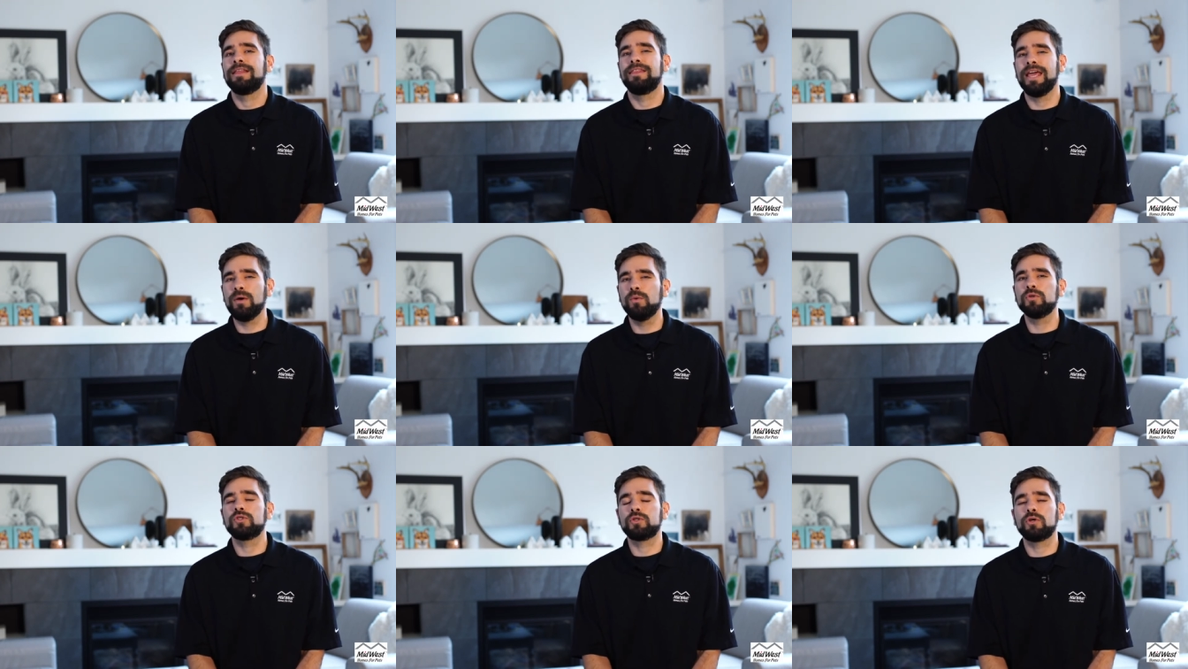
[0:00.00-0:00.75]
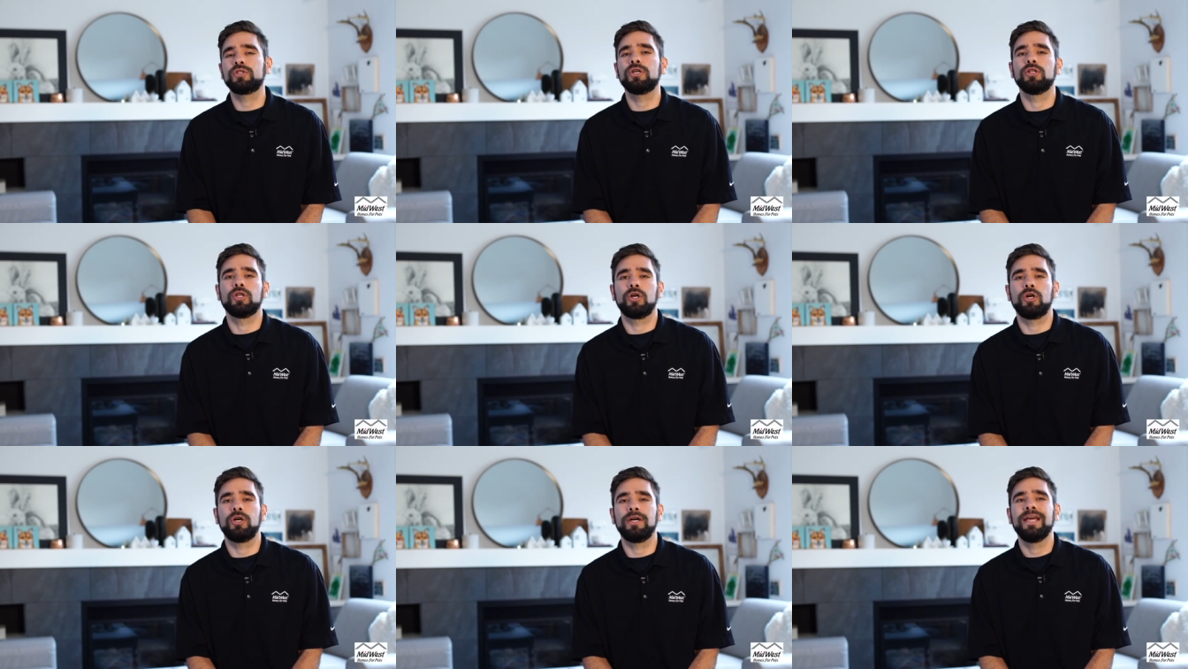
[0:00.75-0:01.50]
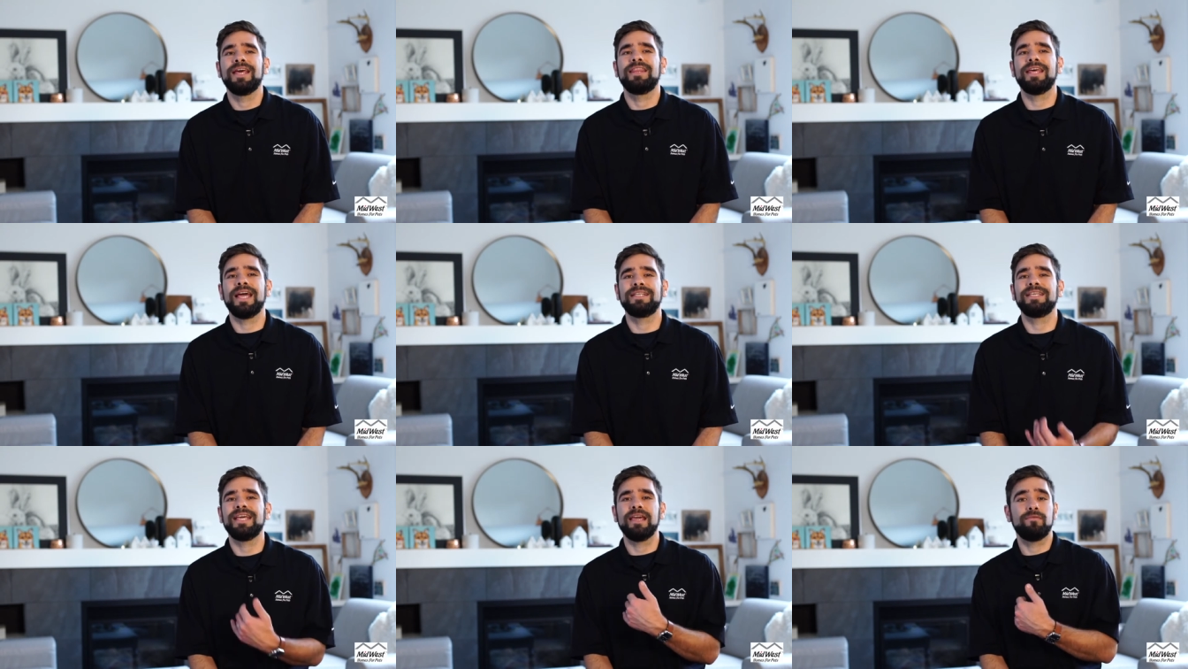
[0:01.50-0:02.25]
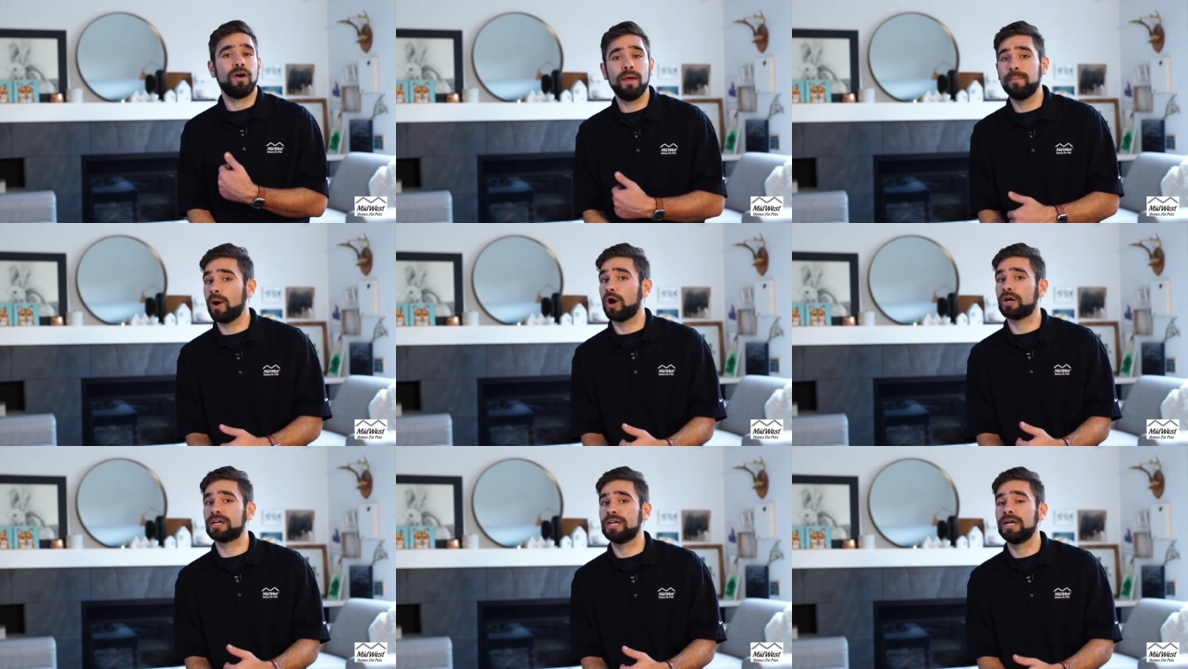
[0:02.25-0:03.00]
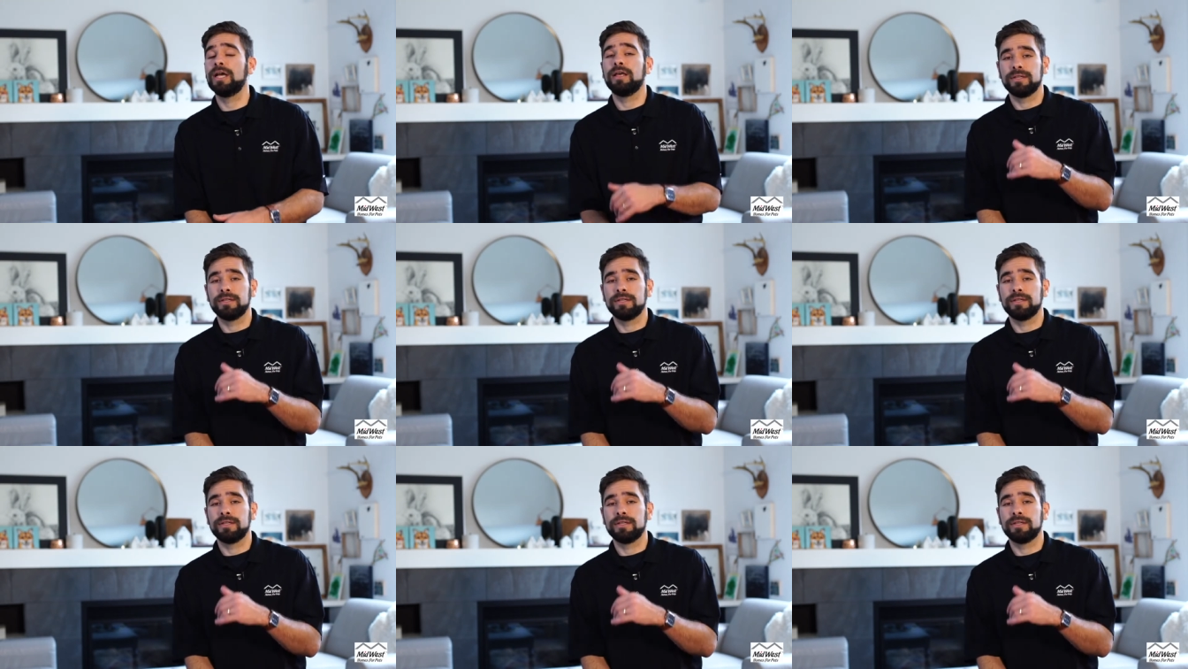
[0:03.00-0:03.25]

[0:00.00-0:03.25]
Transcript: they will start to learn that if I bark,